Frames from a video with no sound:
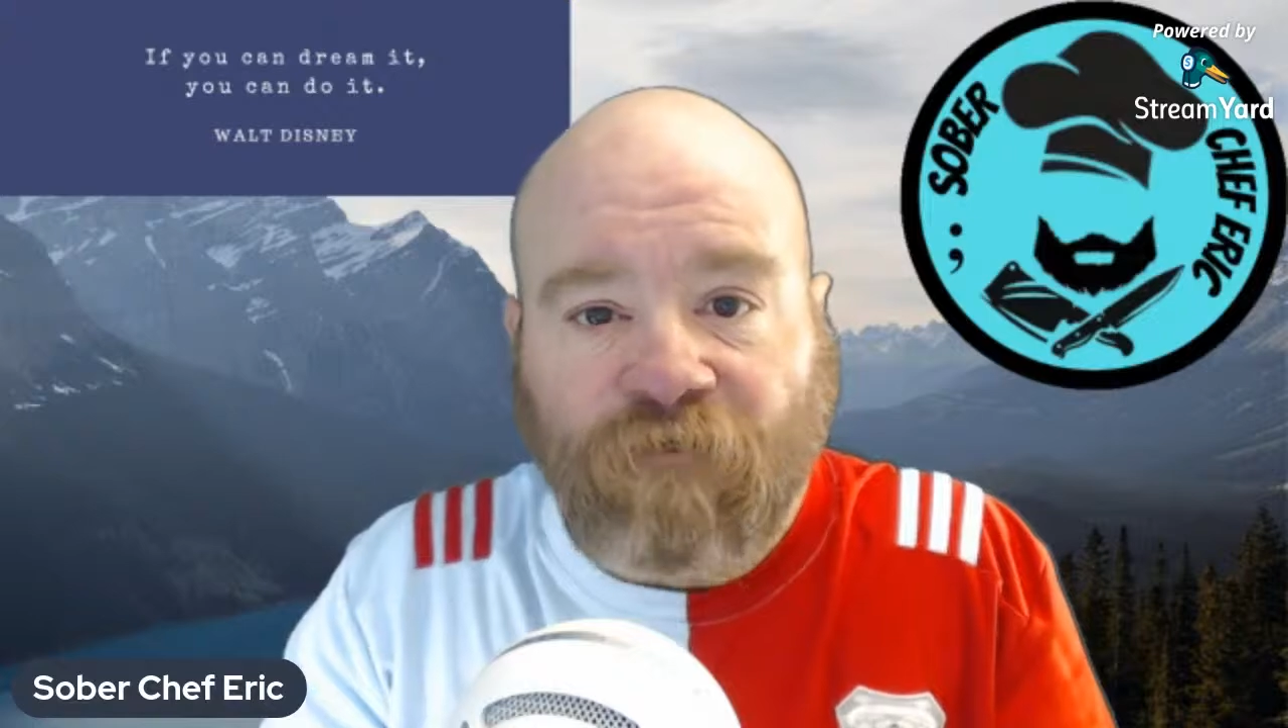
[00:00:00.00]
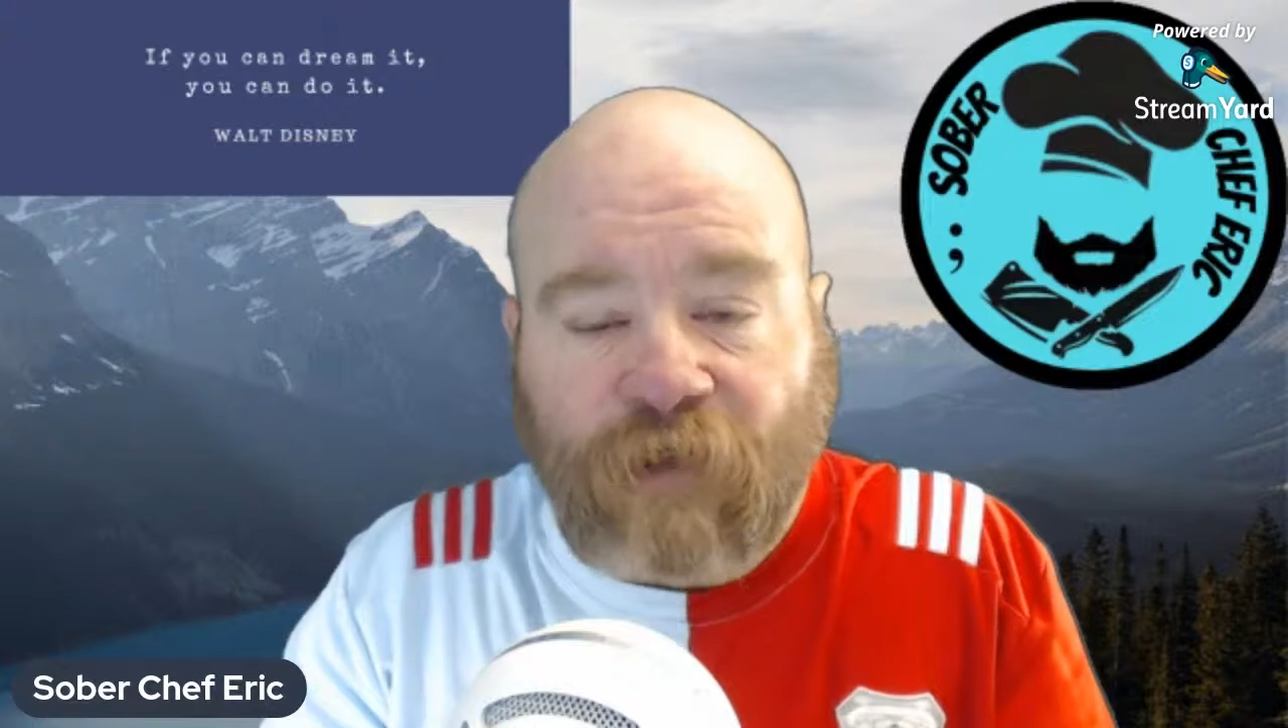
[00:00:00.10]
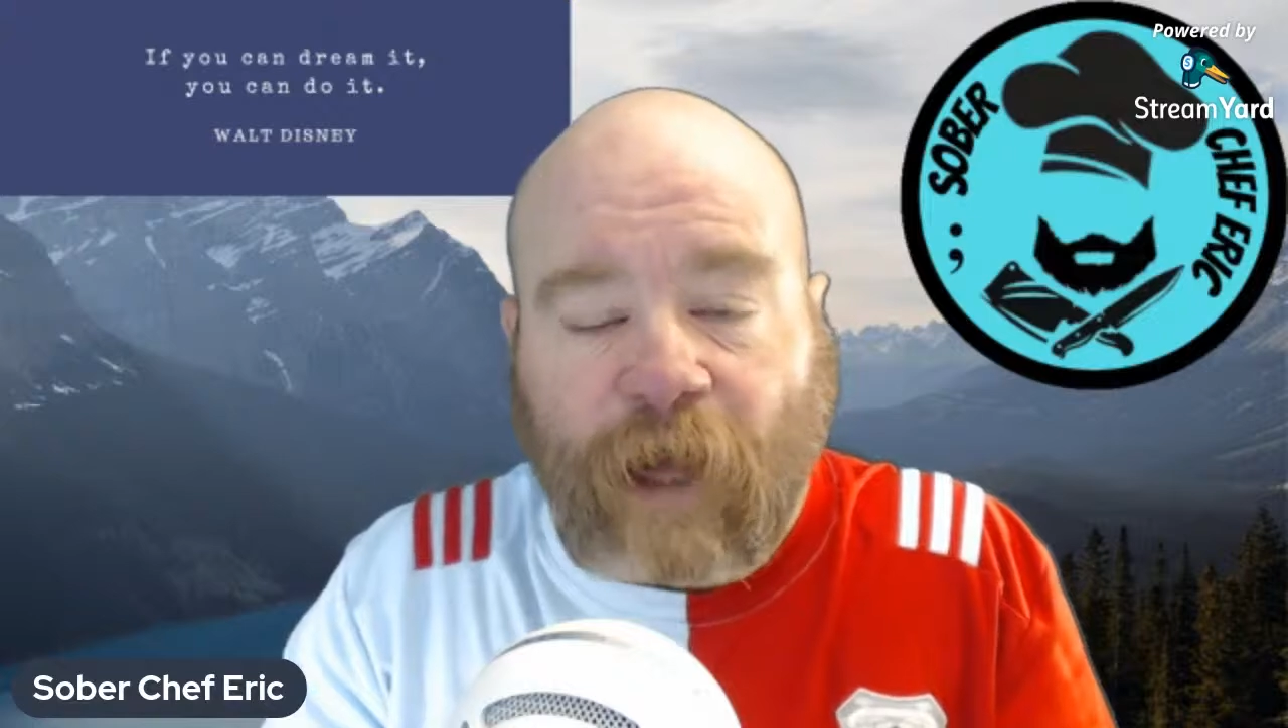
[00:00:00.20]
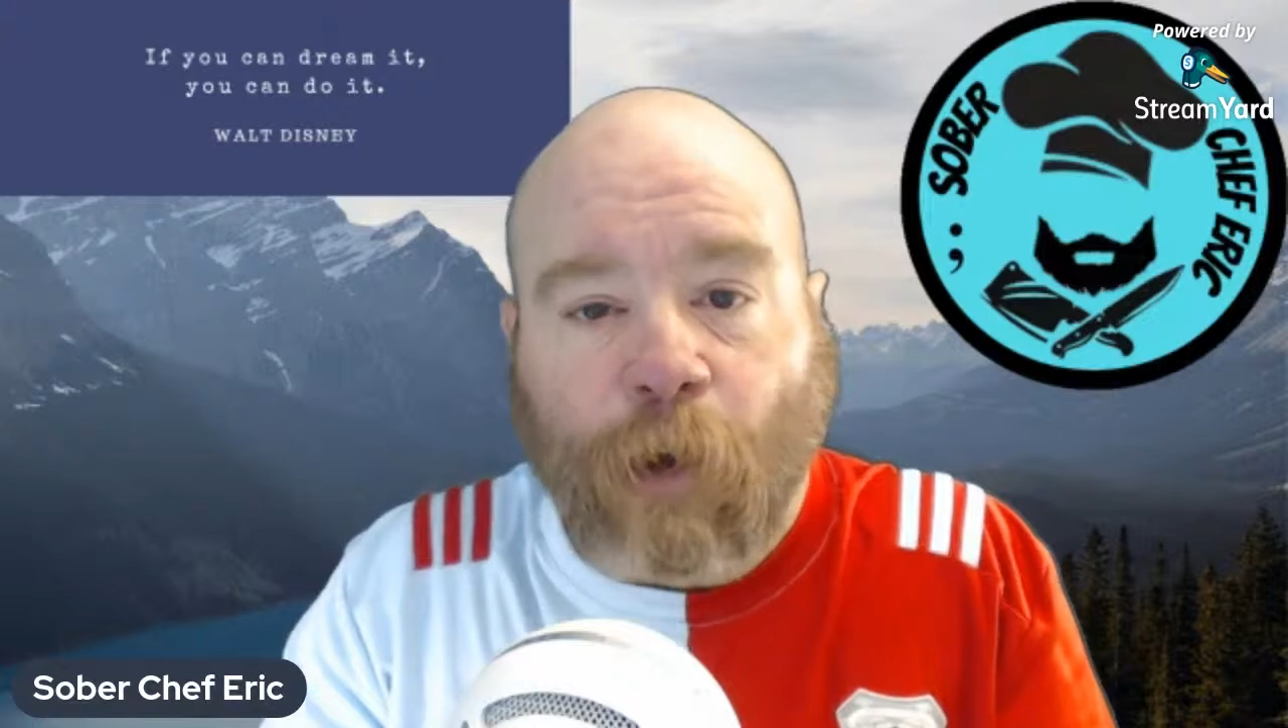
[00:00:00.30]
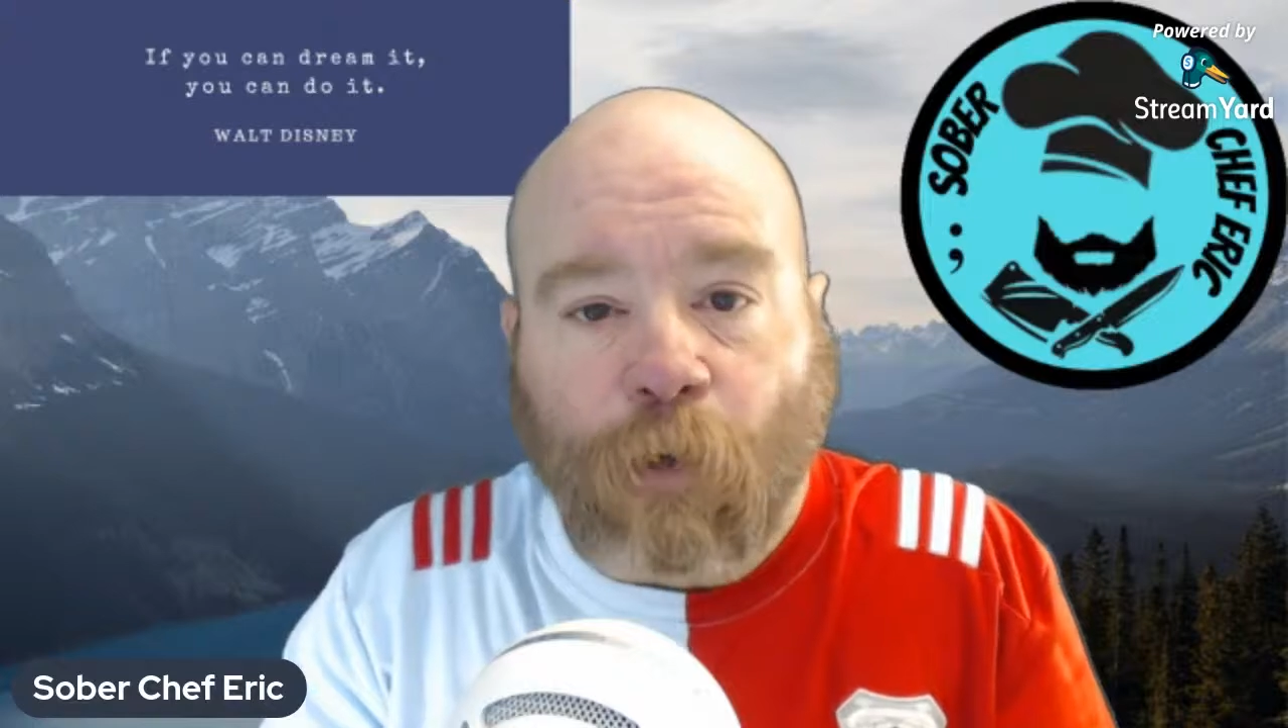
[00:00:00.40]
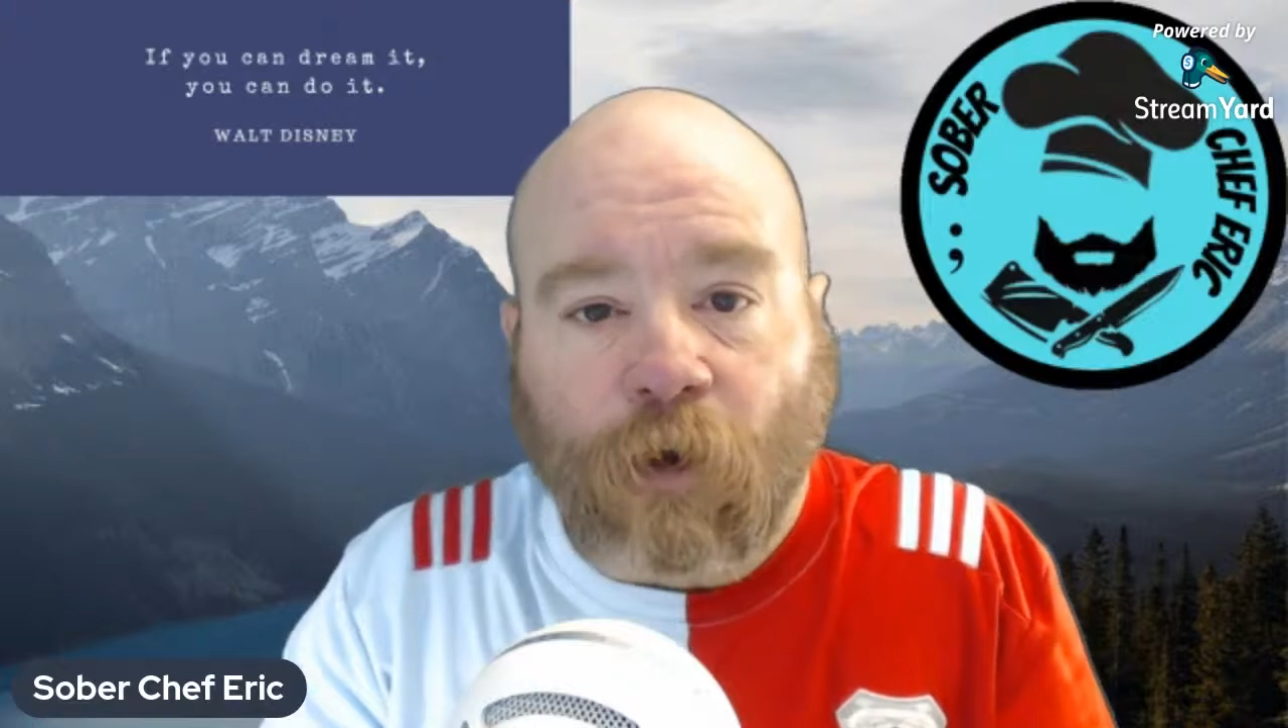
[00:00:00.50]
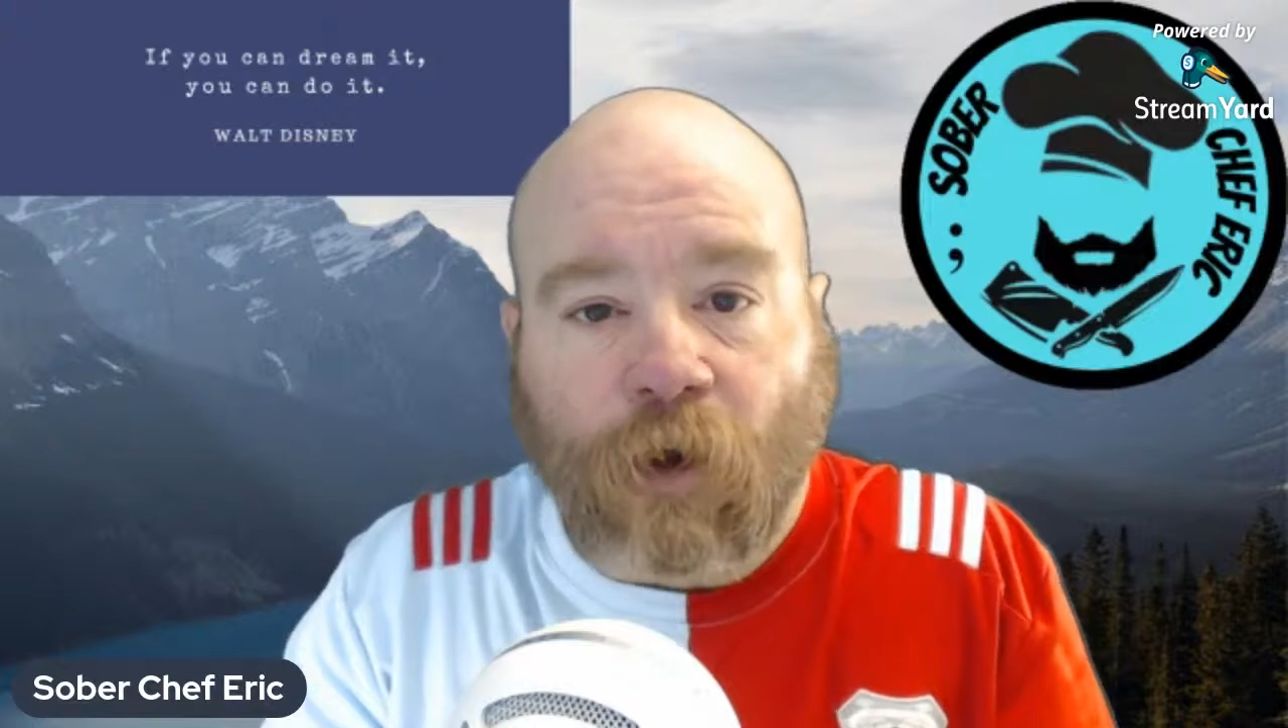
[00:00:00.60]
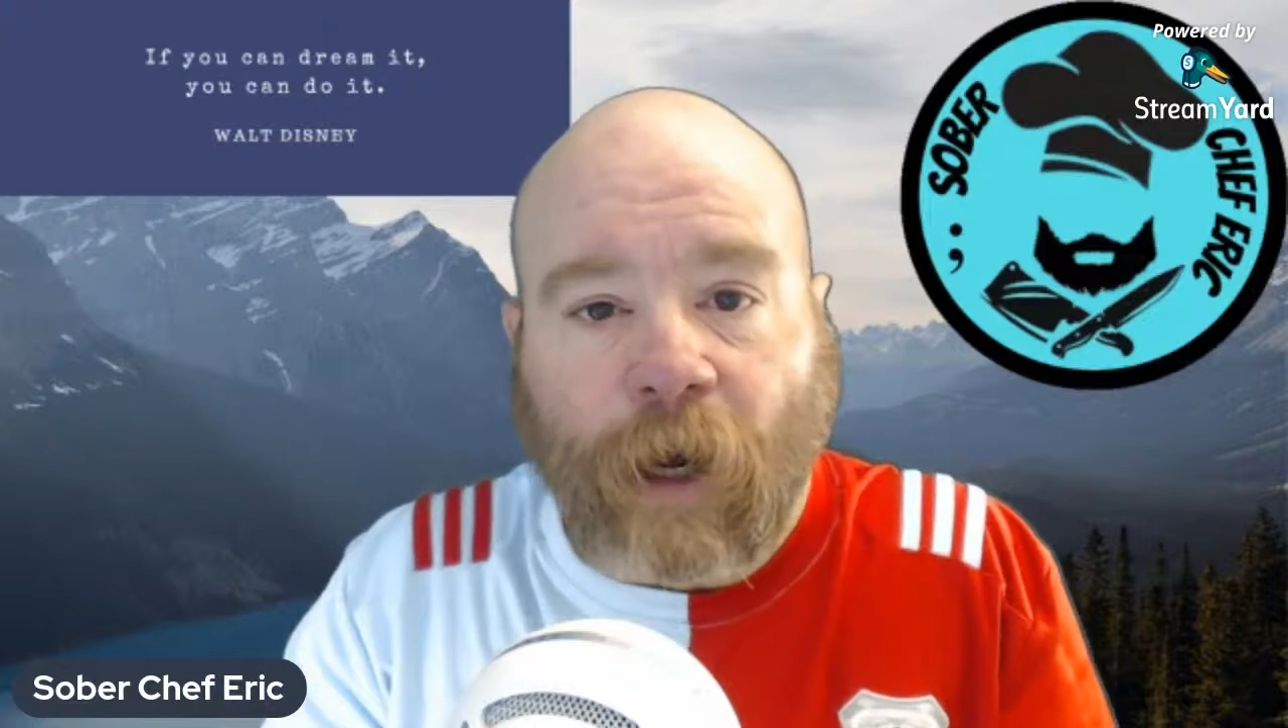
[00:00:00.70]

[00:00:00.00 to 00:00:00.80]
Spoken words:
flour